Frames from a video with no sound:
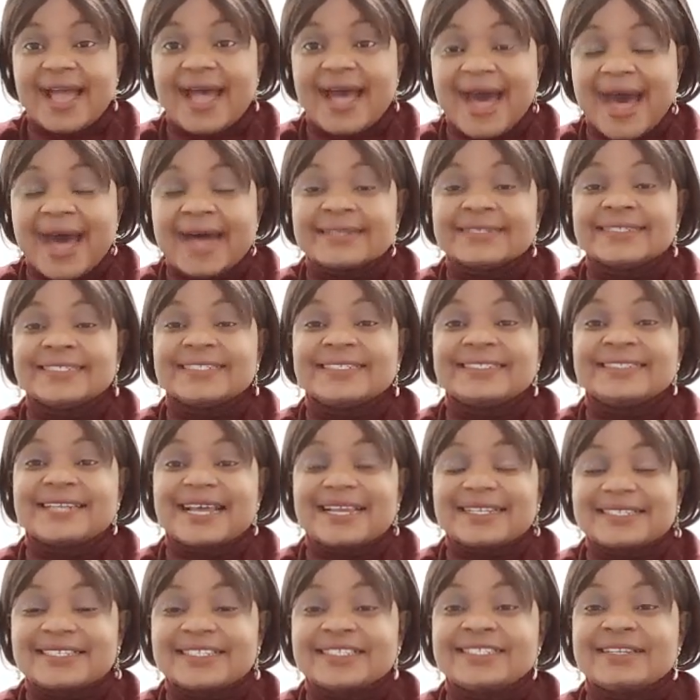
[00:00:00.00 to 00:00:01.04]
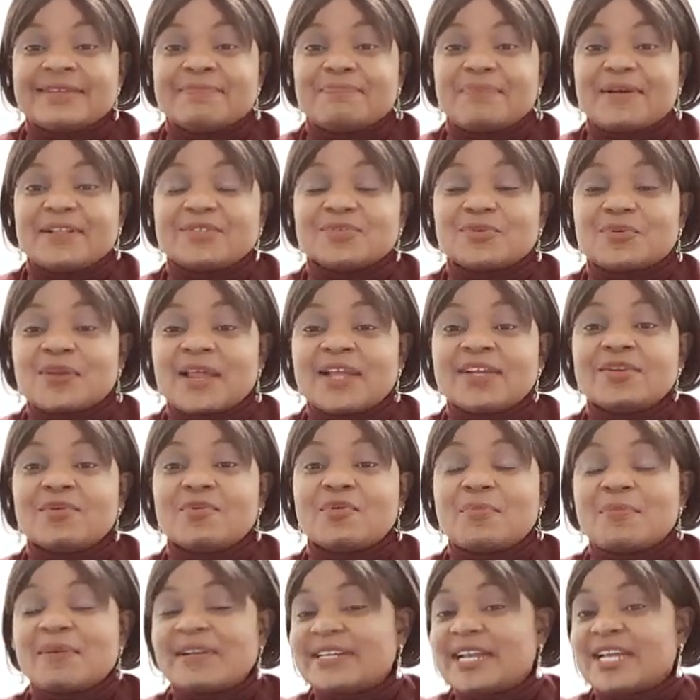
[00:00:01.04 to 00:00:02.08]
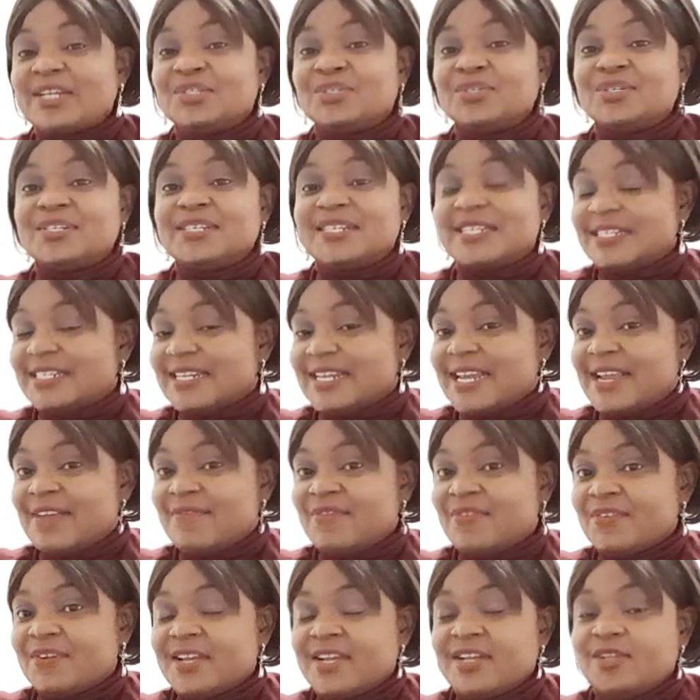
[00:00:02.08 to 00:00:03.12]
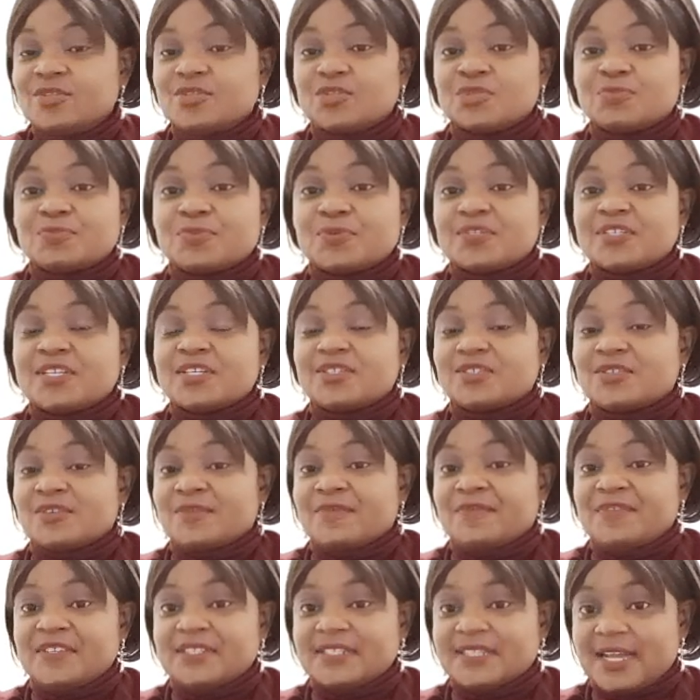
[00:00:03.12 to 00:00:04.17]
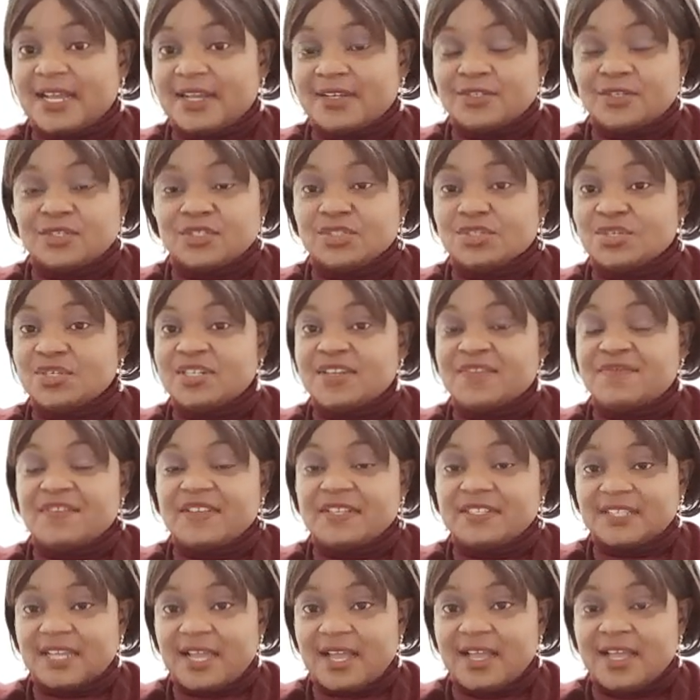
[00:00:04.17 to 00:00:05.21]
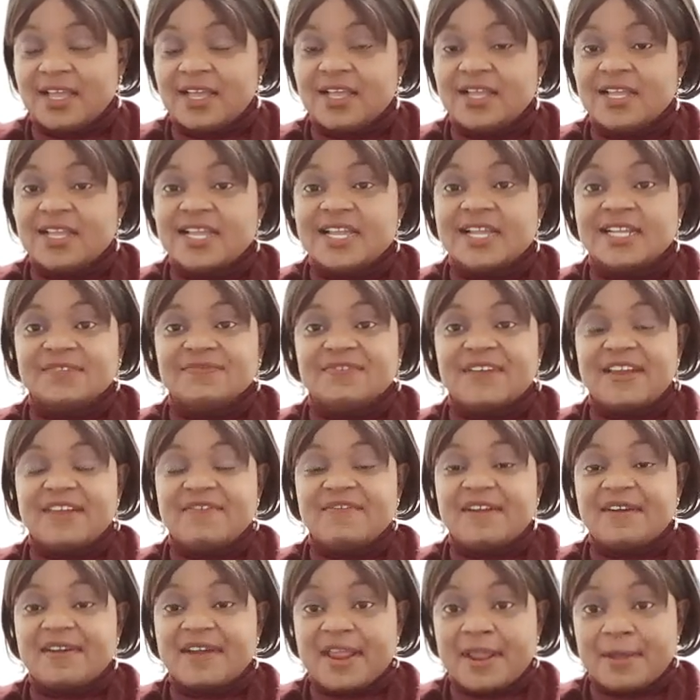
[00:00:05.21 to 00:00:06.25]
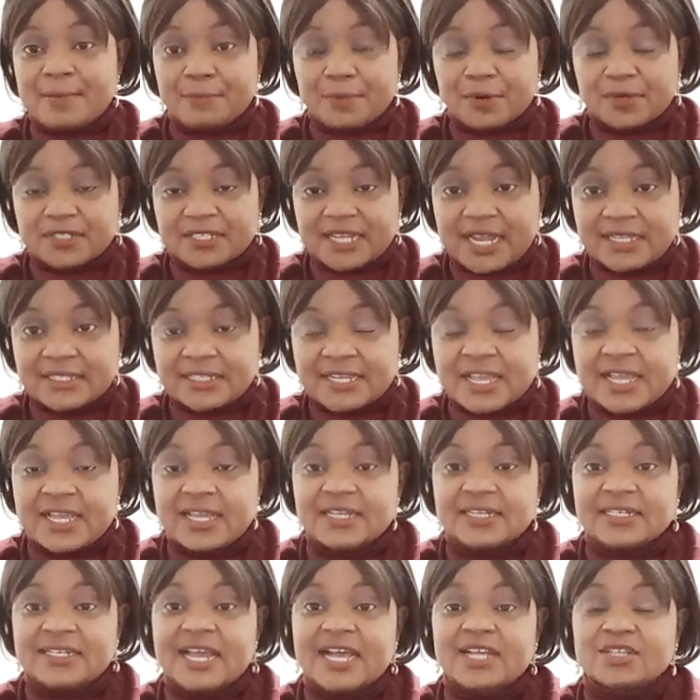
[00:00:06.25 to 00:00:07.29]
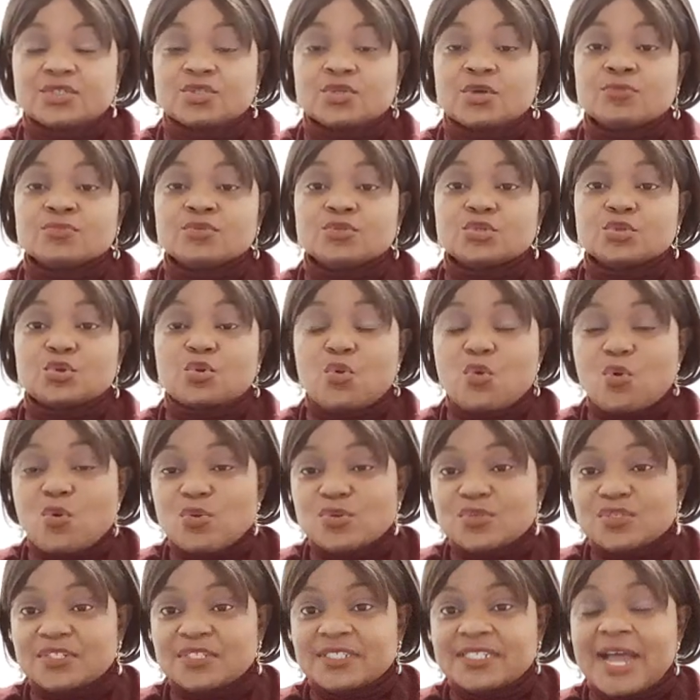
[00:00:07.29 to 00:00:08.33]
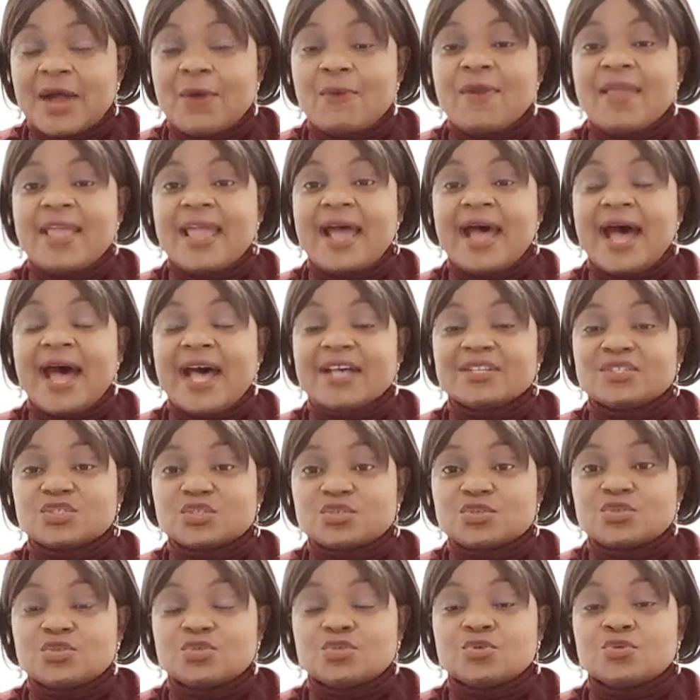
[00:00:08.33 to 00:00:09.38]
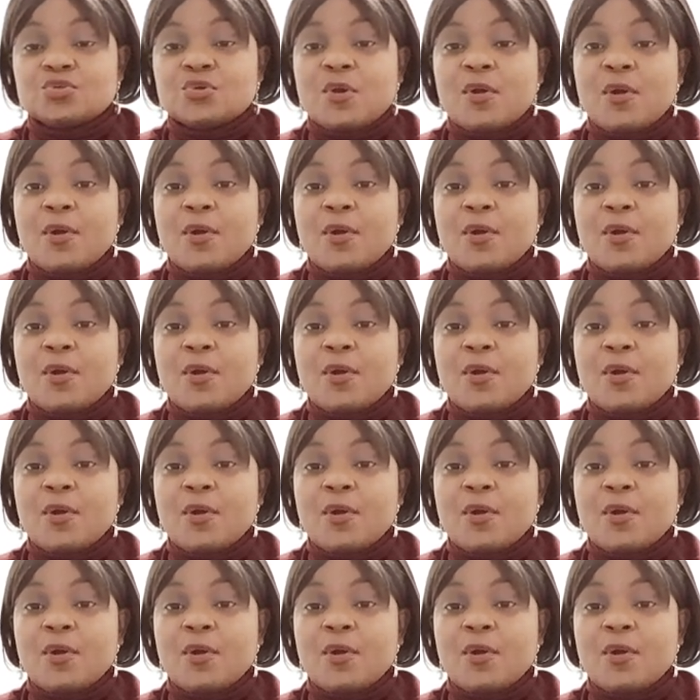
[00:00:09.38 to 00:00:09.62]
And that is the particular document that you need even to process your visa, your study visa. It's very, very important. There are some schools that will ask you to,